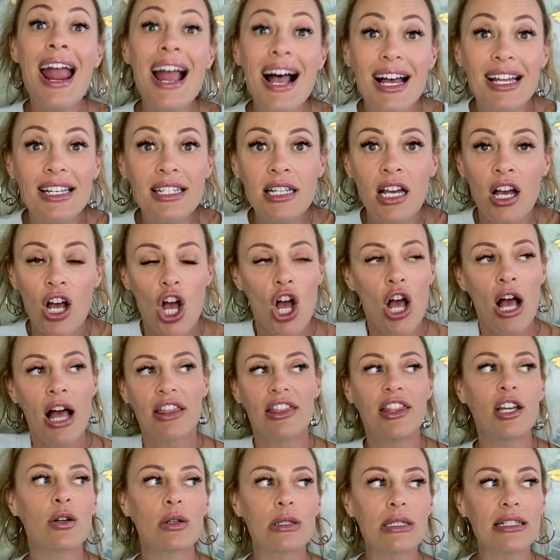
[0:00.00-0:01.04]
And
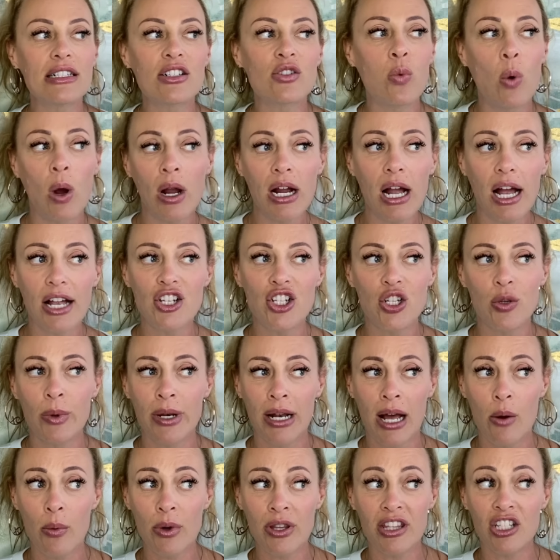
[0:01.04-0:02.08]
there was this one guy she went
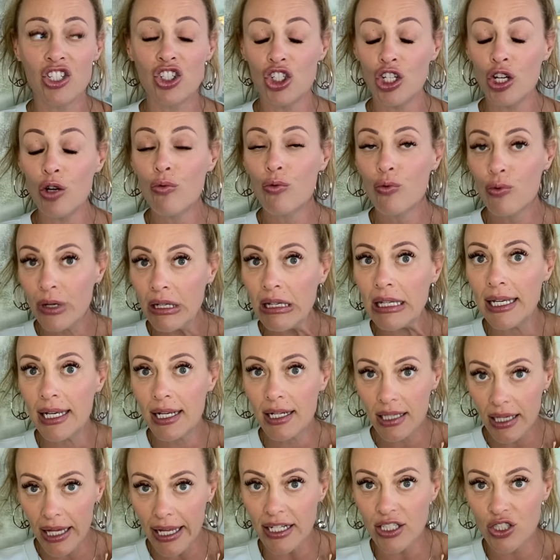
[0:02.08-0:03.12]
out with that she really
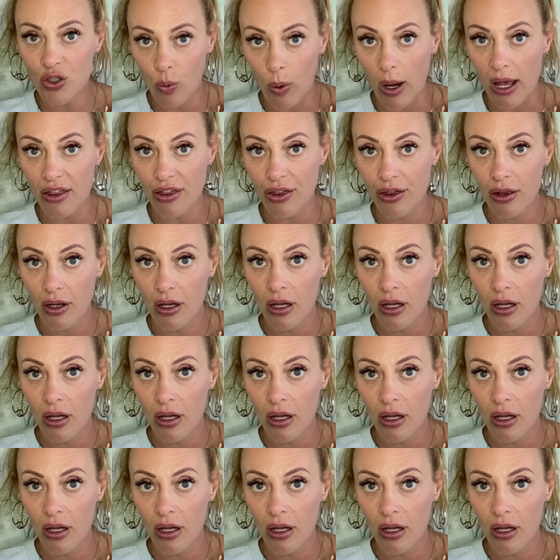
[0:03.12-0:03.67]
clicked with.